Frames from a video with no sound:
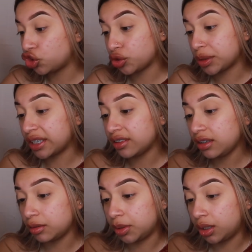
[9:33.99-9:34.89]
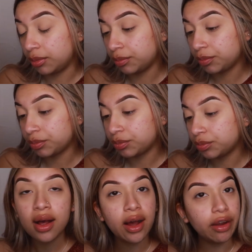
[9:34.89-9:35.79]
Surprising to me.
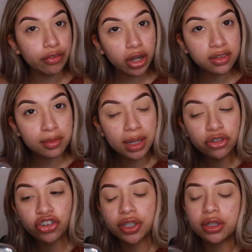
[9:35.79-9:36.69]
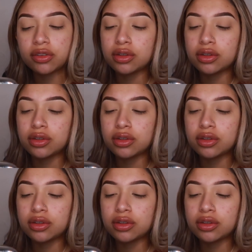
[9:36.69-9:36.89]
I forgot to mention,